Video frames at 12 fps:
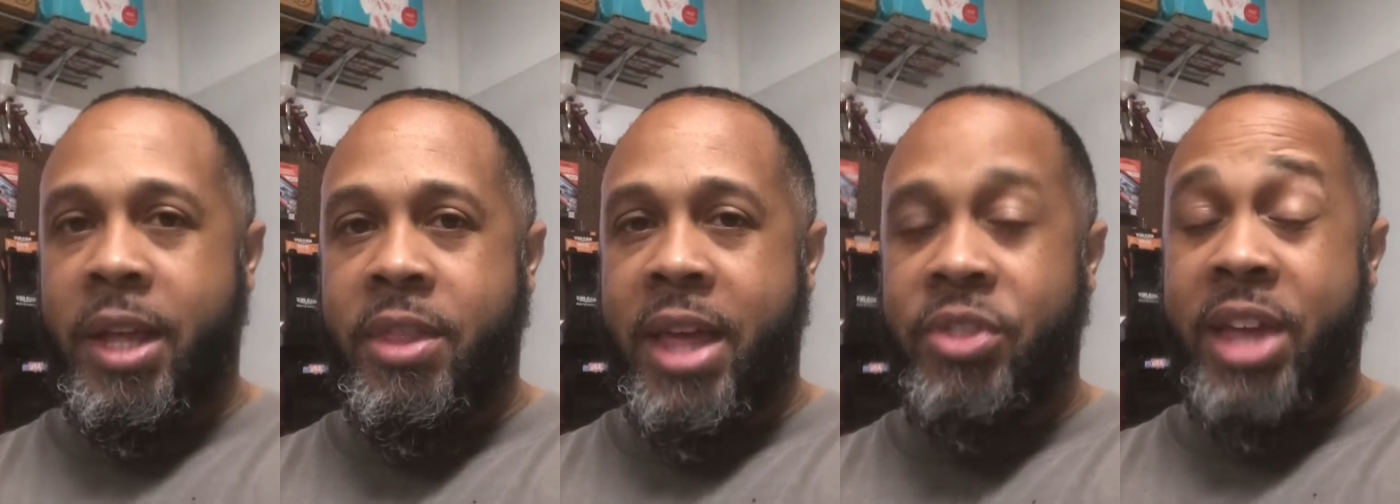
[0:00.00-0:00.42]

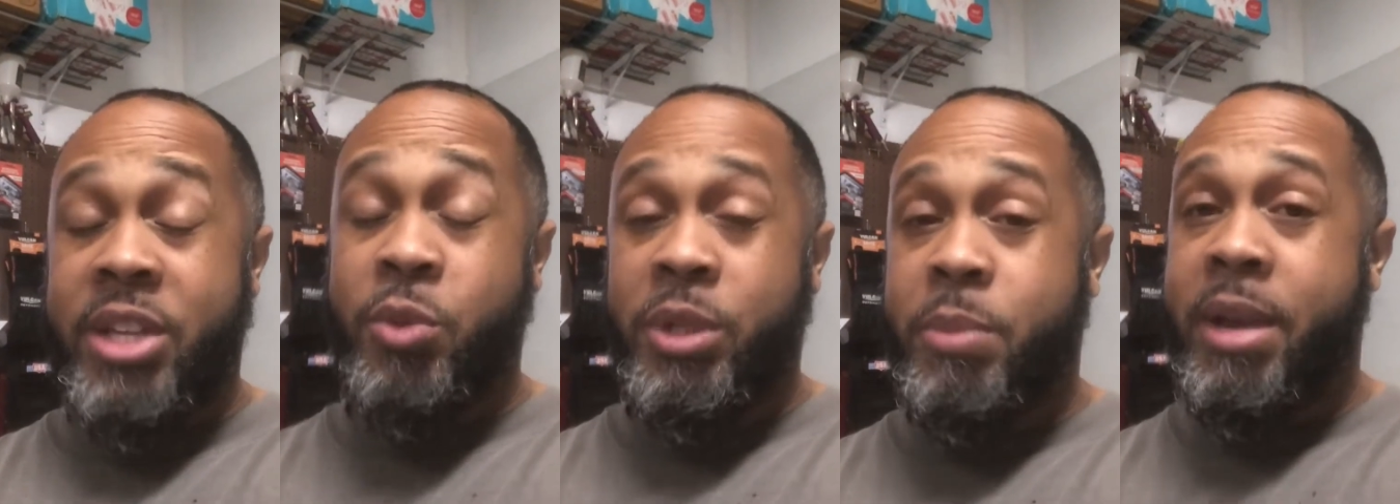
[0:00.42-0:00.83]
that's
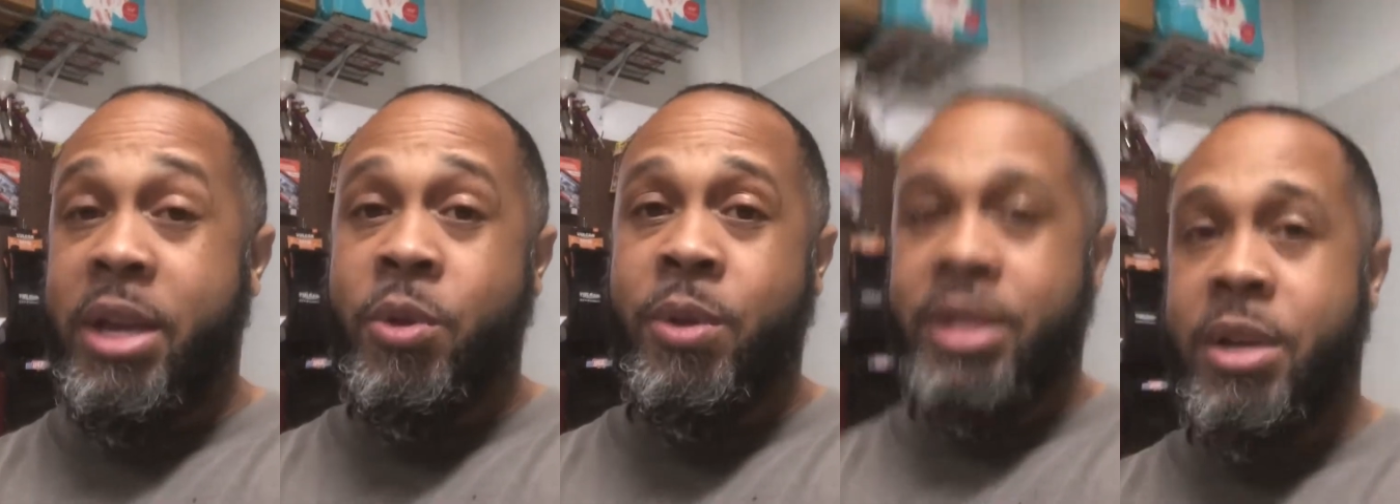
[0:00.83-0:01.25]
what's been
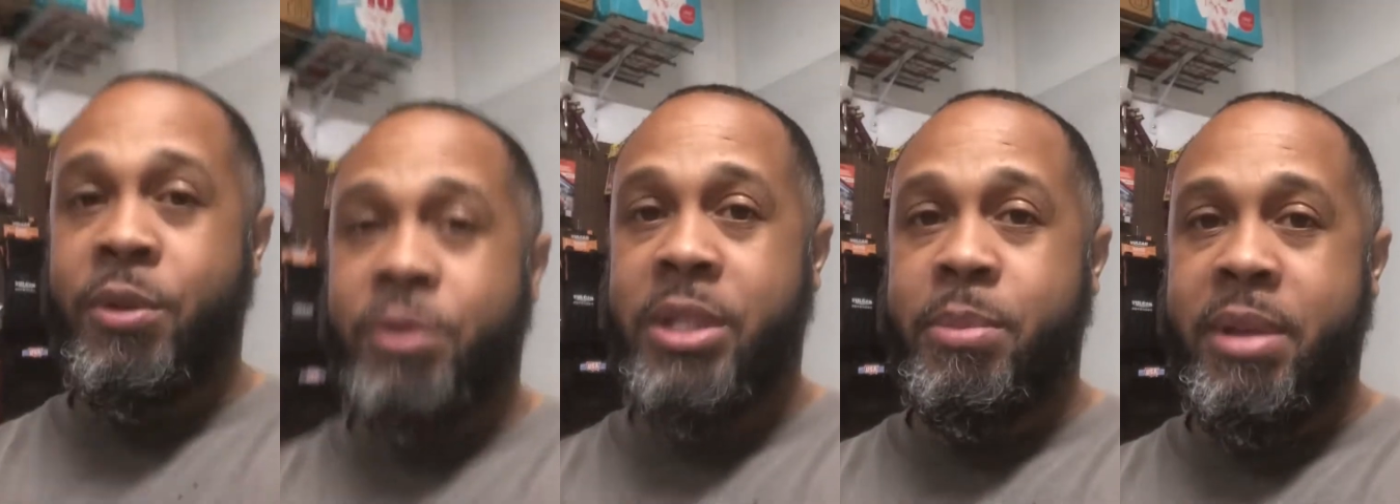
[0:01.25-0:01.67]
going on.
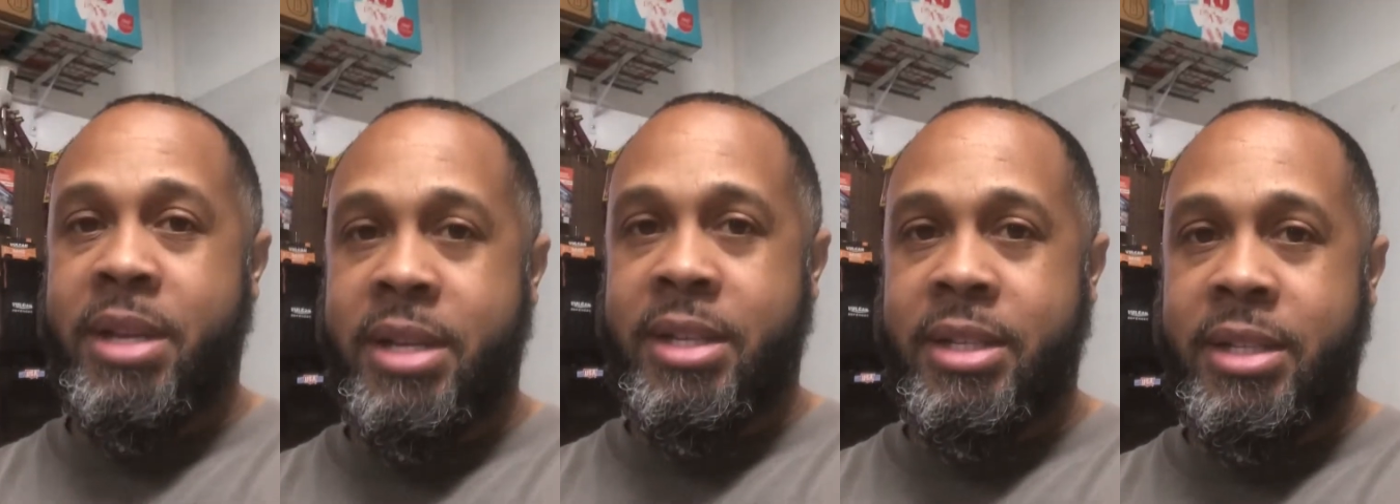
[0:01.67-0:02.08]
It's been a